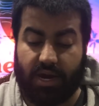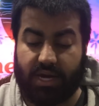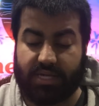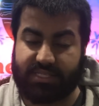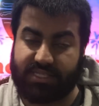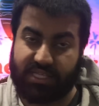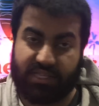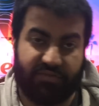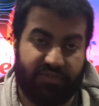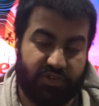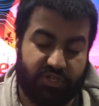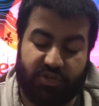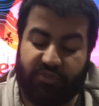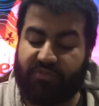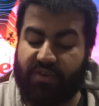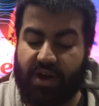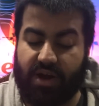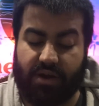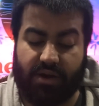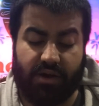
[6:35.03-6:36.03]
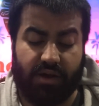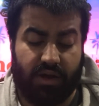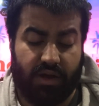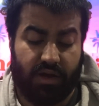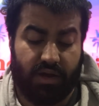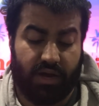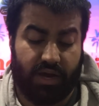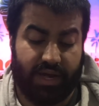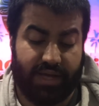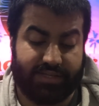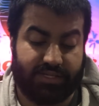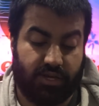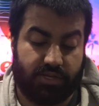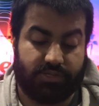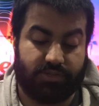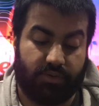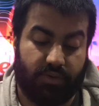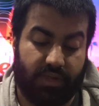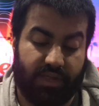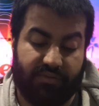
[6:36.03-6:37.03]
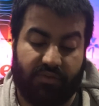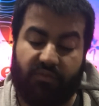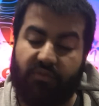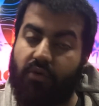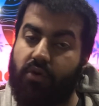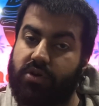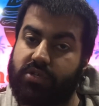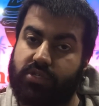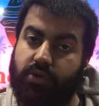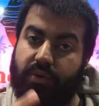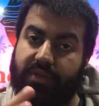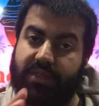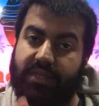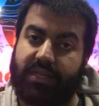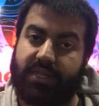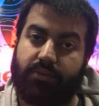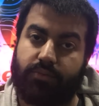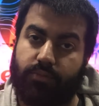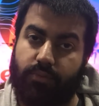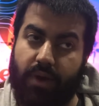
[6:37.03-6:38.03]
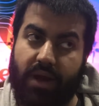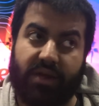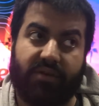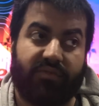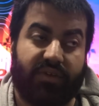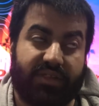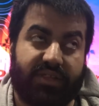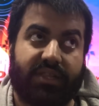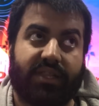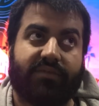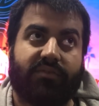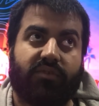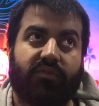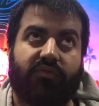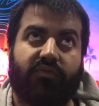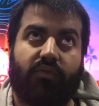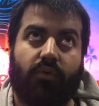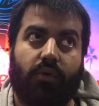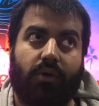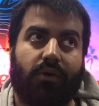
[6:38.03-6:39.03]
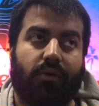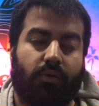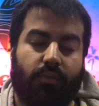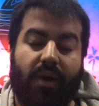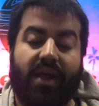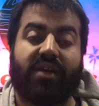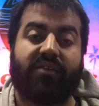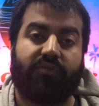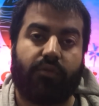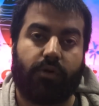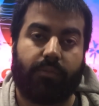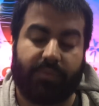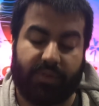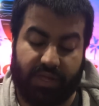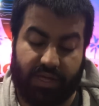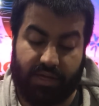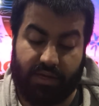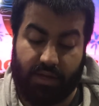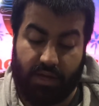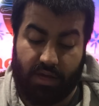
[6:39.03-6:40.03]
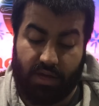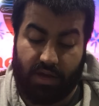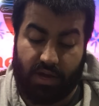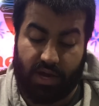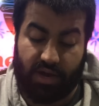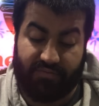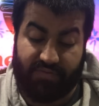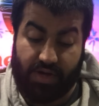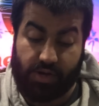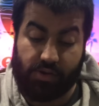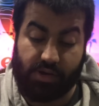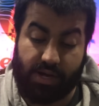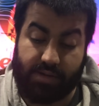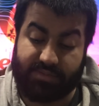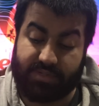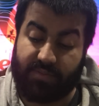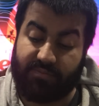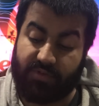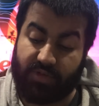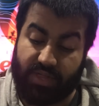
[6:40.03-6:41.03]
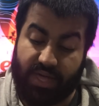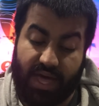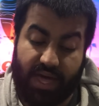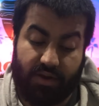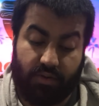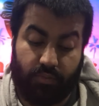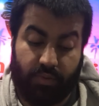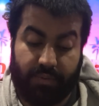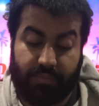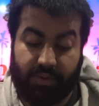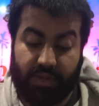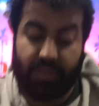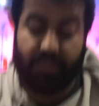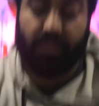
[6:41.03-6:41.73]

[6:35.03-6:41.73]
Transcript: set the Fusion of Fire. It's also a level 4, so in the level 4 or rank 4 play, Falco comes up for that. We play